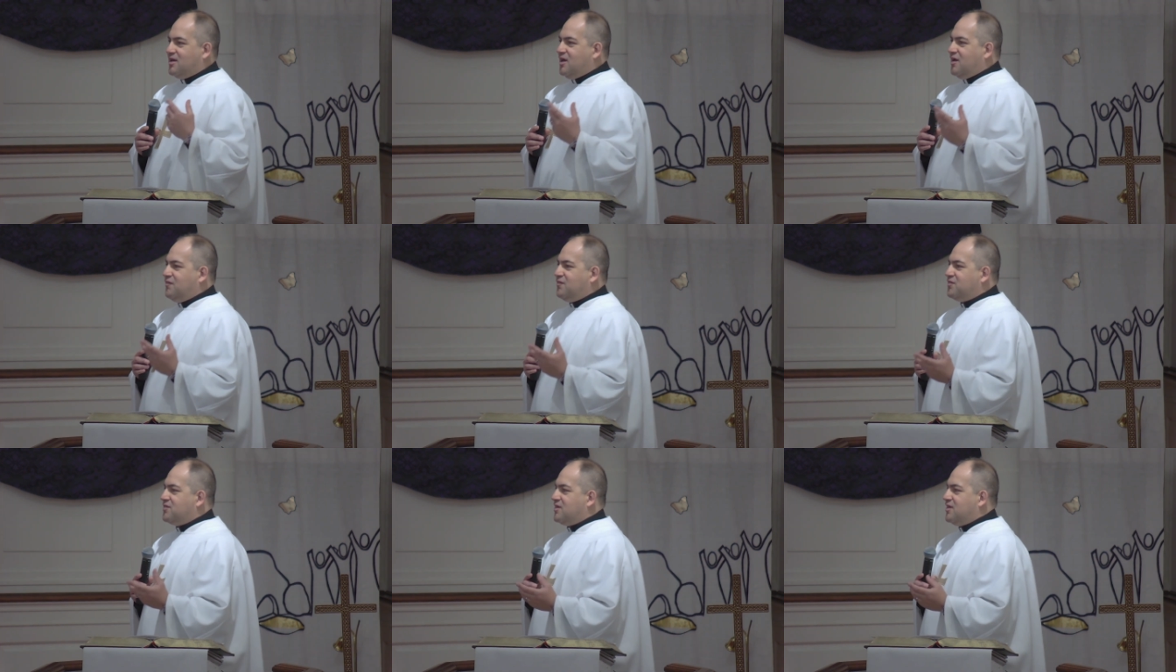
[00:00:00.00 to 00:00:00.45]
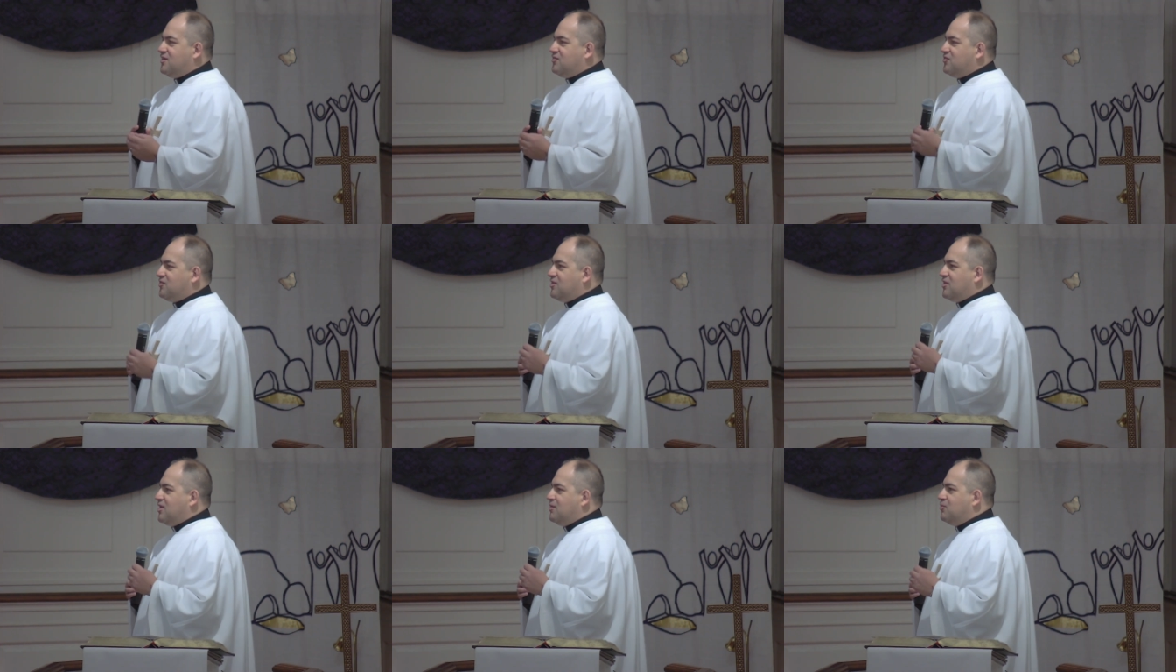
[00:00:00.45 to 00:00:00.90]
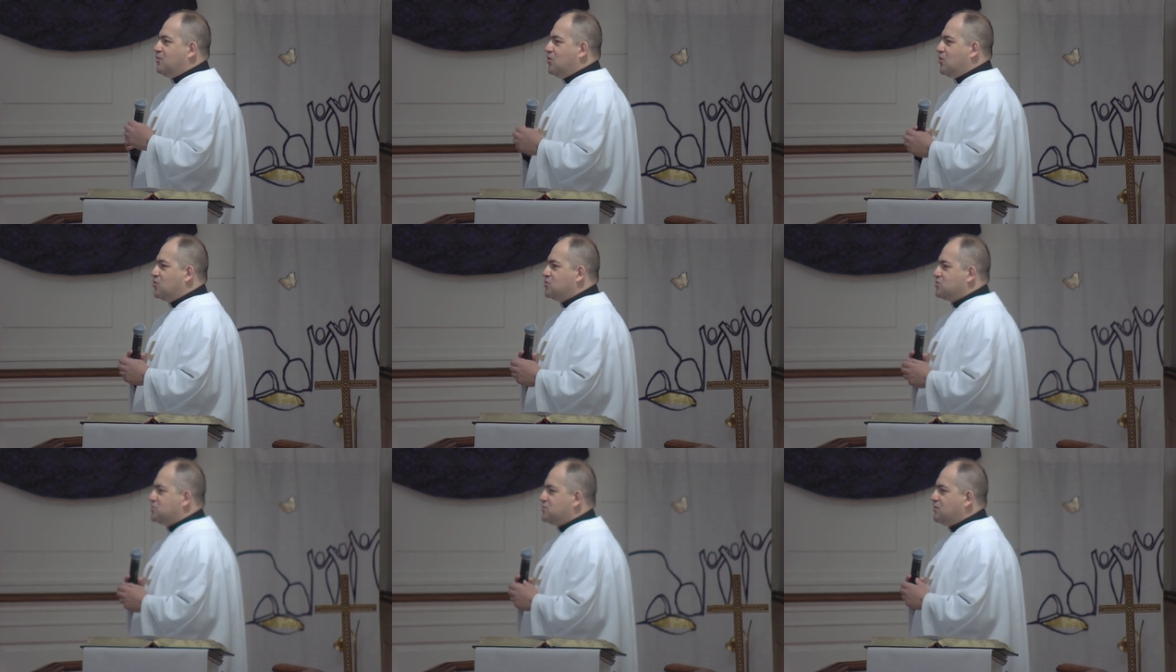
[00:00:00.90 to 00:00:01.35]
gives us the
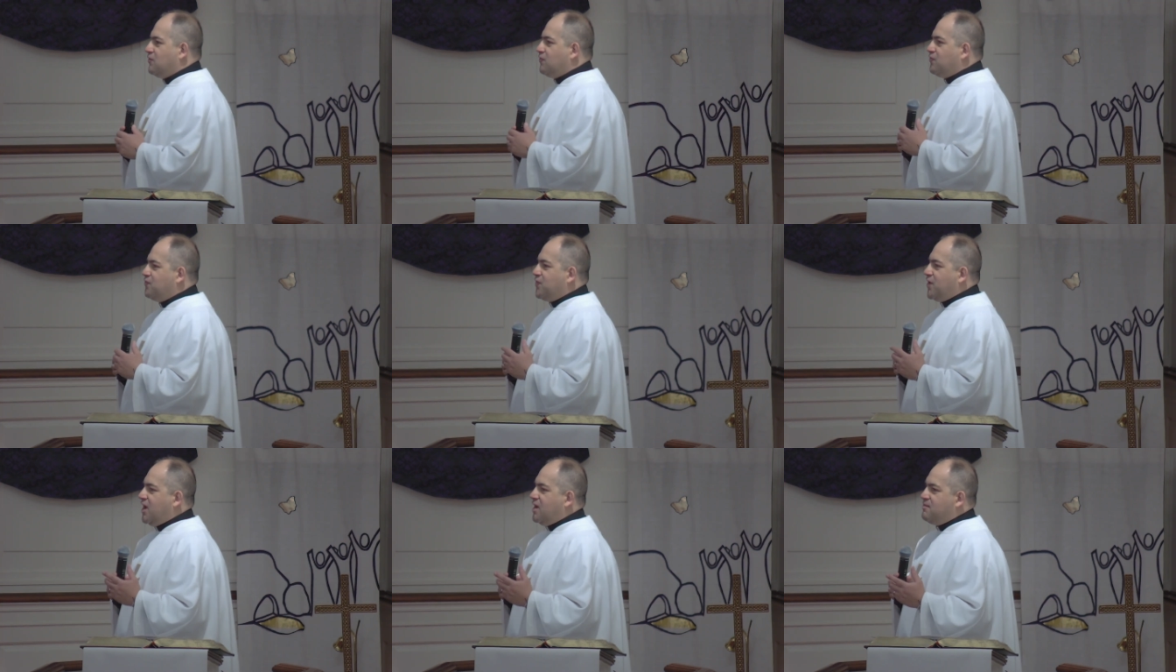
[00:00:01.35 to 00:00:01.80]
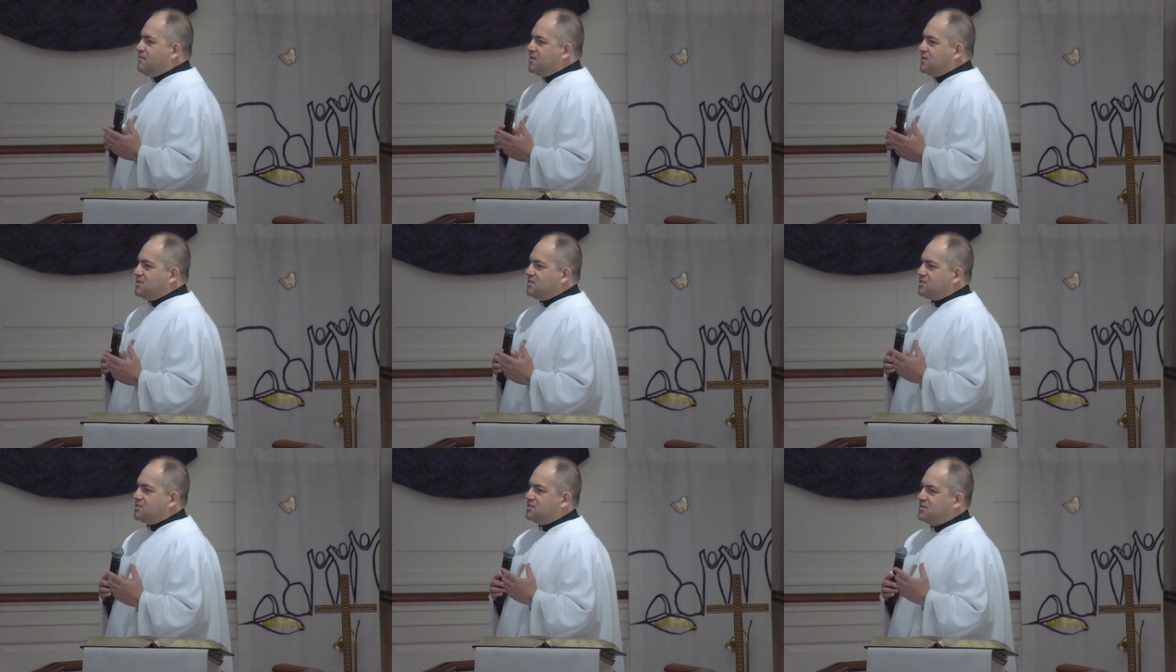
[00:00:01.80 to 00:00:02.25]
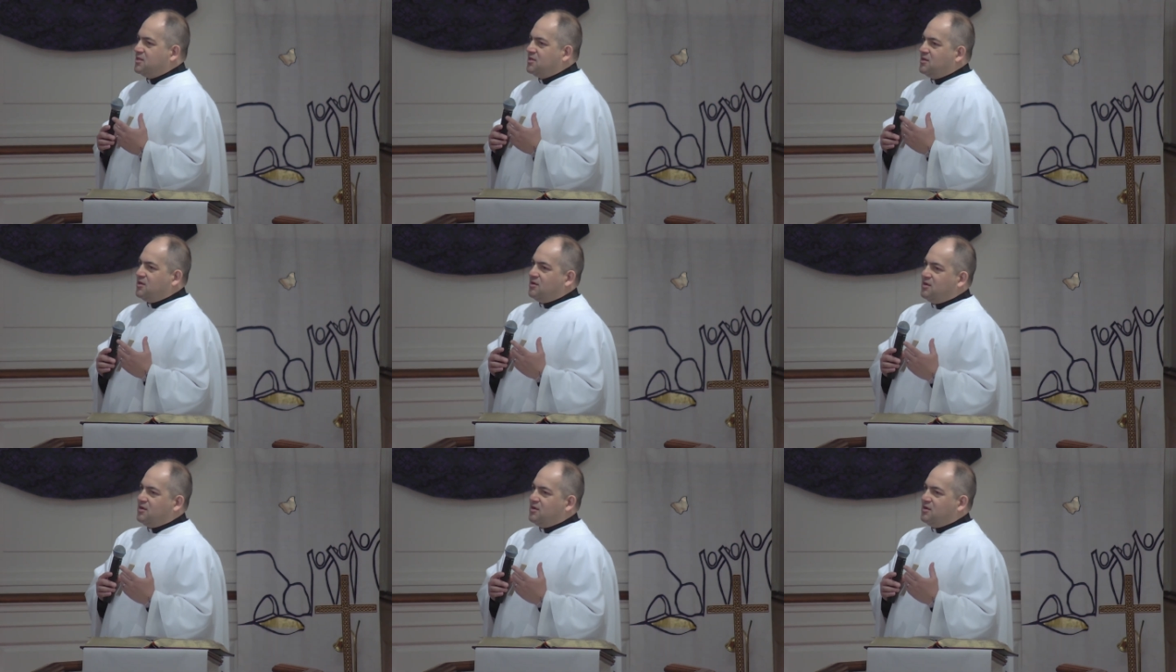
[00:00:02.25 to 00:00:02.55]
most famous